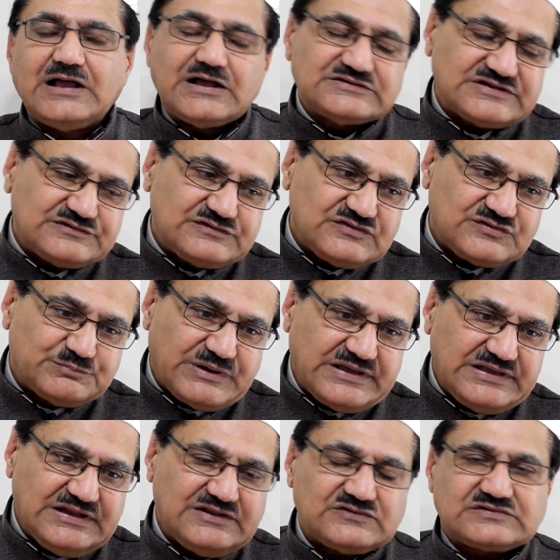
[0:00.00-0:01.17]
Hazrat
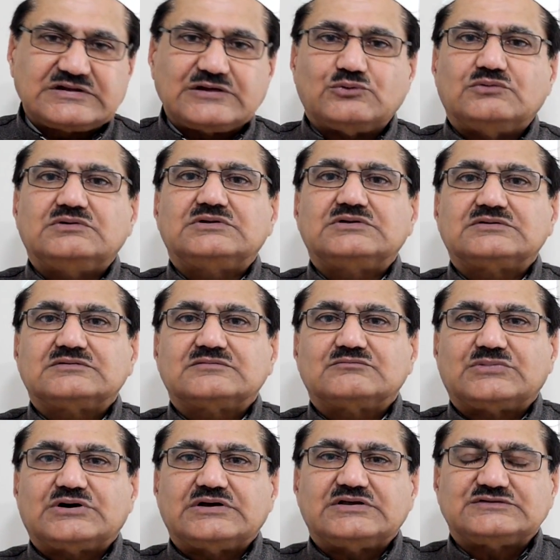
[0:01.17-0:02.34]
Ismail is told
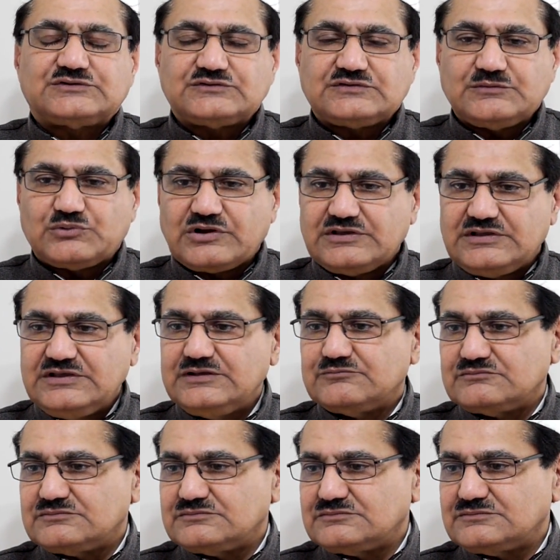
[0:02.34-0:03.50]
by Hazrat
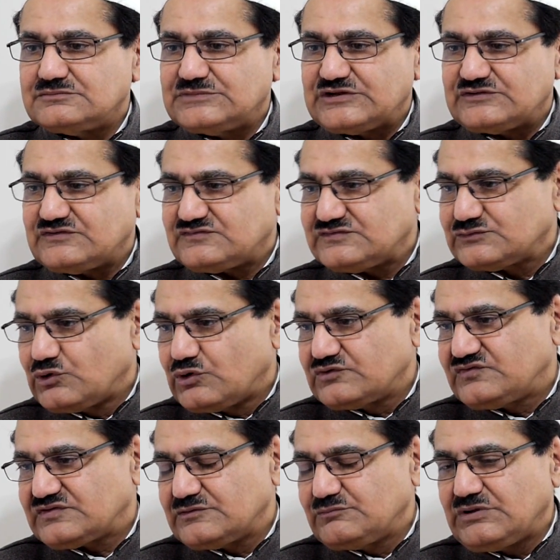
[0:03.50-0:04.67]
Ibrahim that this is
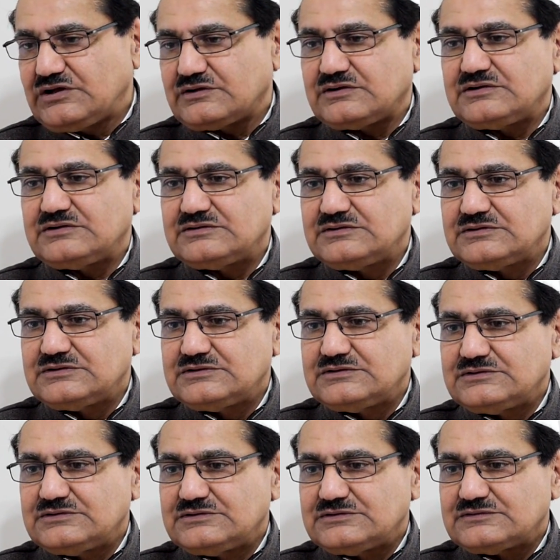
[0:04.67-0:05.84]
God's command,
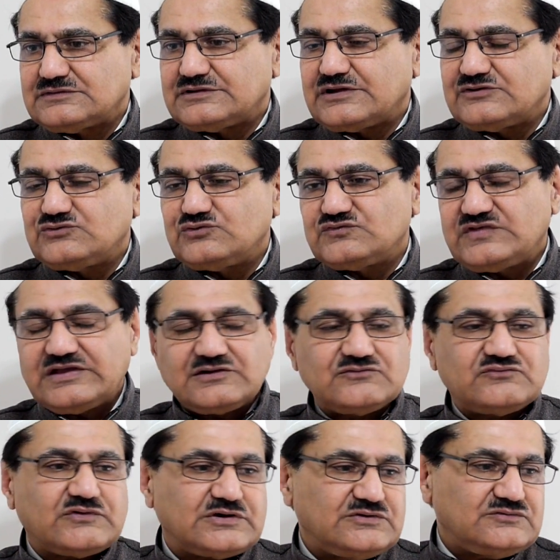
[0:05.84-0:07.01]
that I should
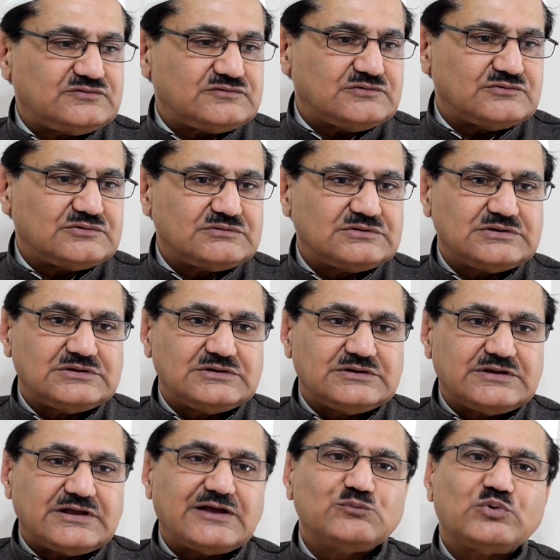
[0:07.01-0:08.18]
sacrifice you.
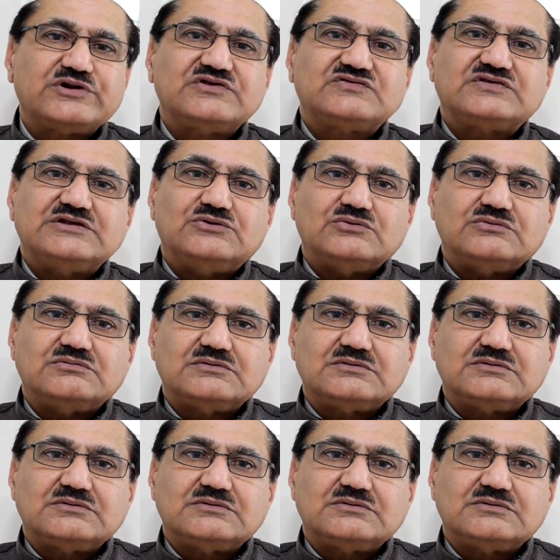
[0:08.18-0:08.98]
And what does he do?